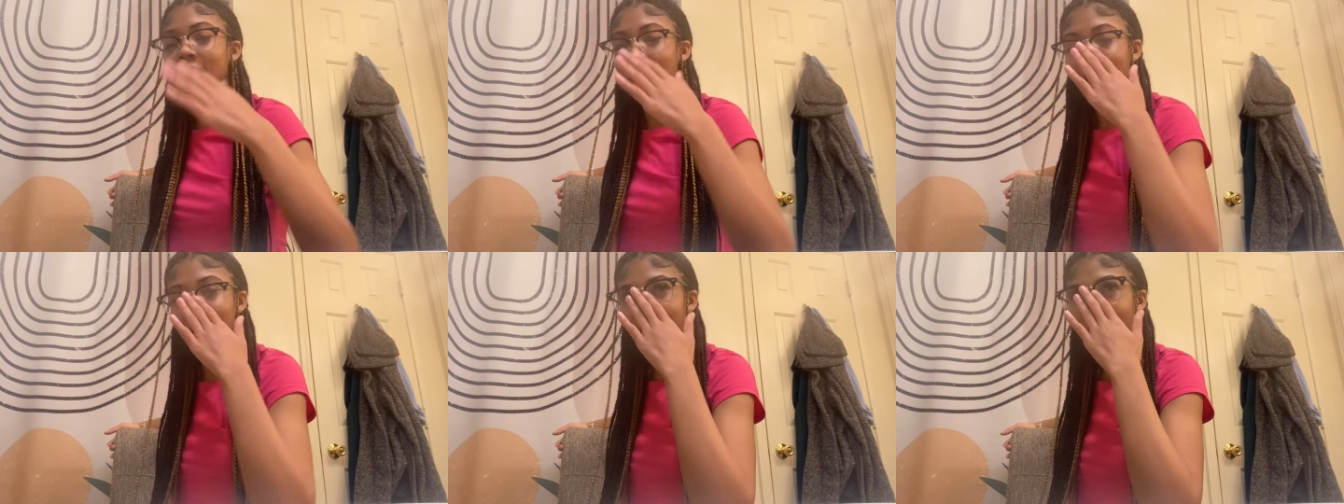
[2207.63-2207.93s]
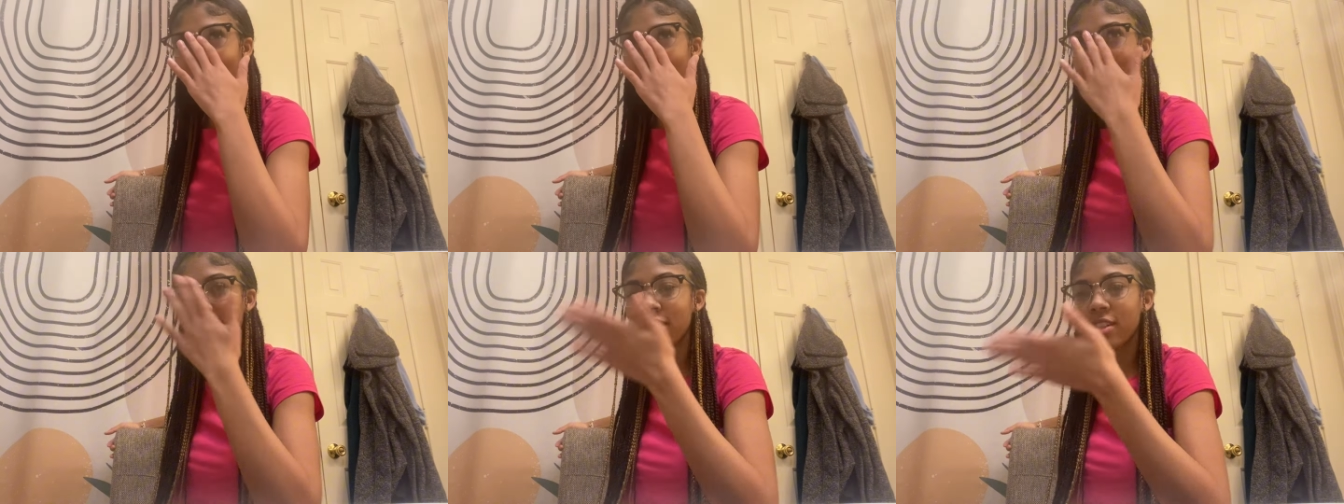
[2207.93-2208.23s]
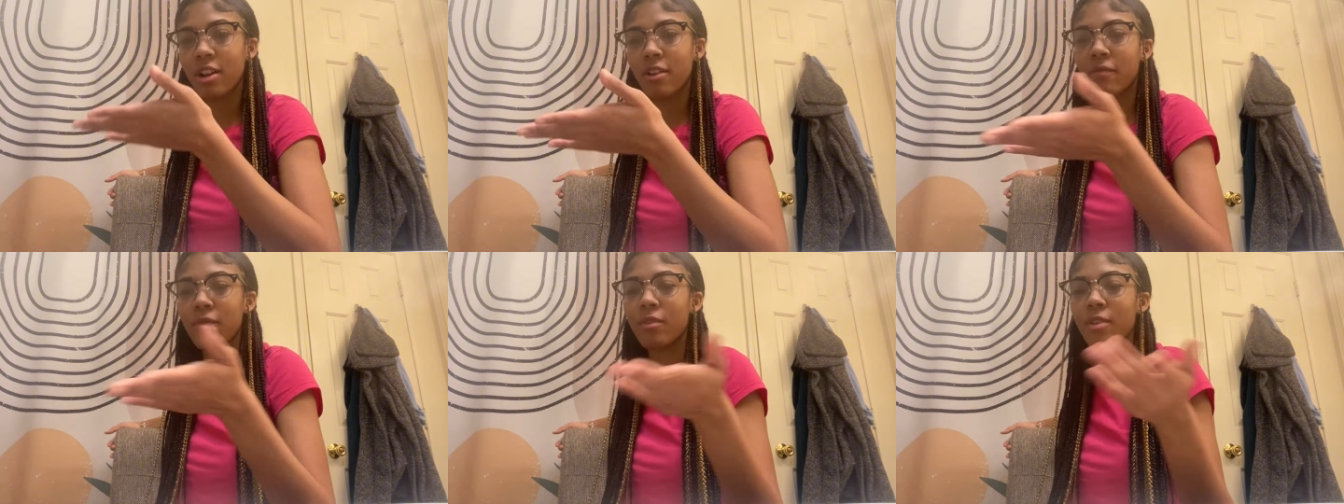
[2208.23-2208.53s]
I did not ask
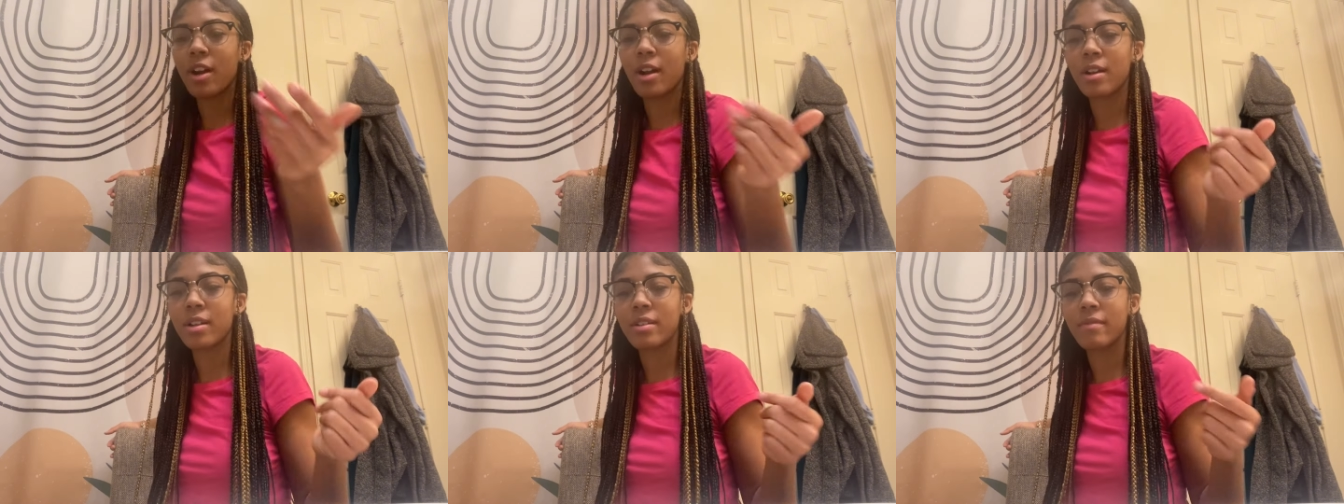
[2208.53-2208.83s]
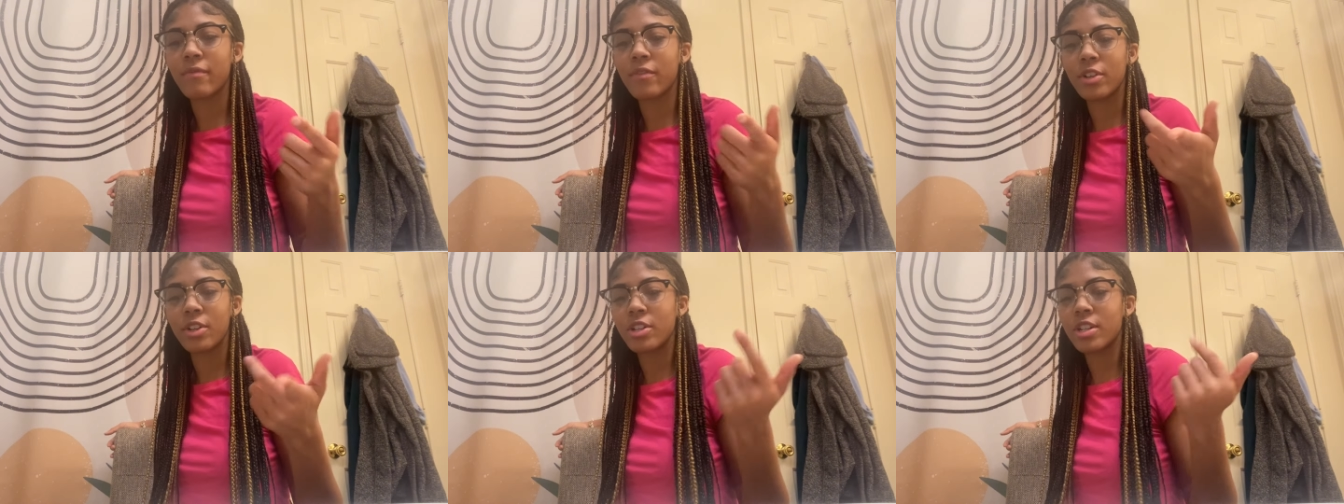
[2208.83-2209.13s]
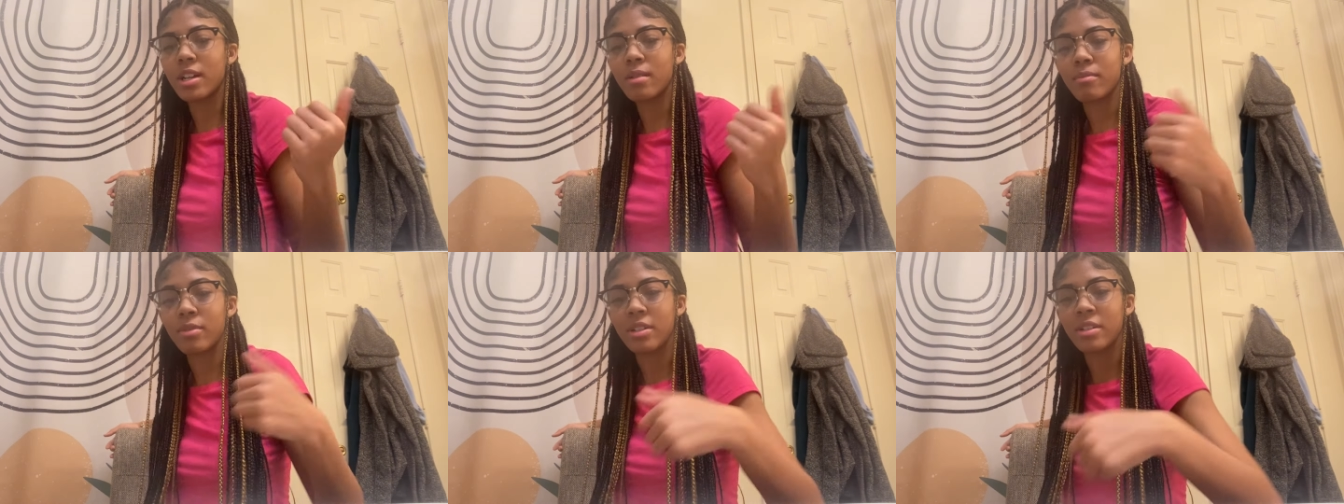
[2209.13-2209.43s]
her for her for your
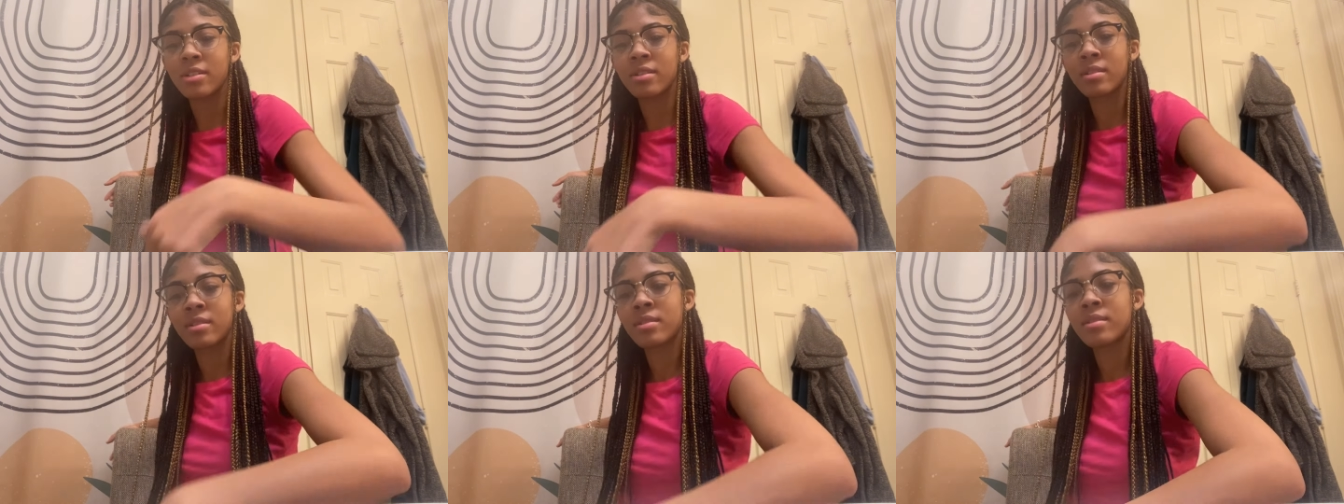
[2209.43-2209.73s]
number.